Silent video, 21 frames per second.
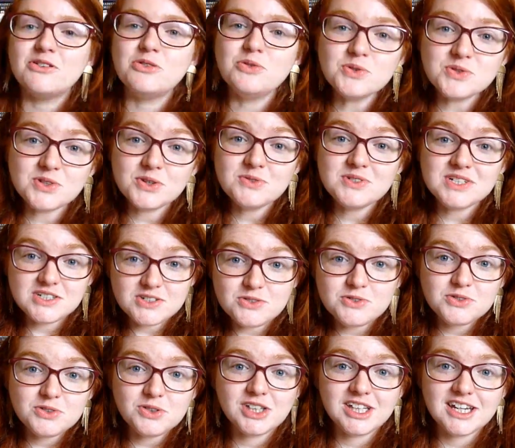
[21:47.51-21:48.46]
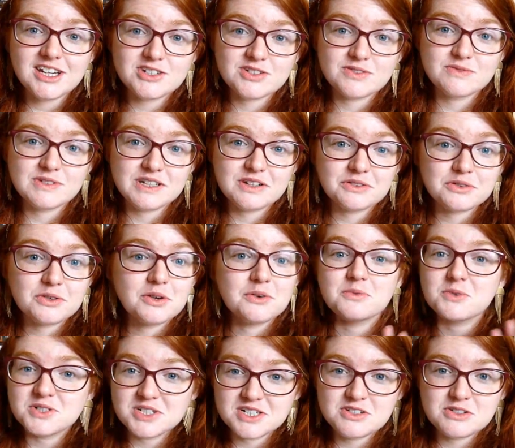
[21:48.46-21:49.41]
also, did you do the Asian
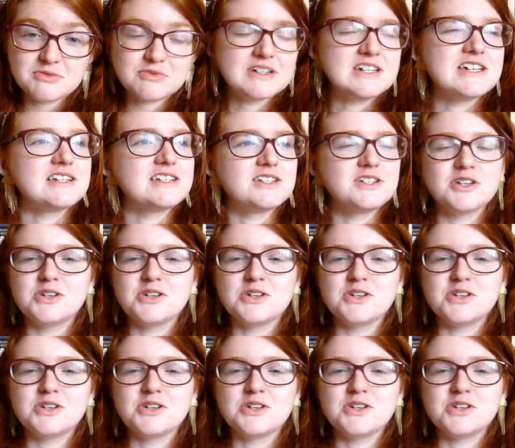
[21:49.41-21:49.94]
Readathon? What did you read?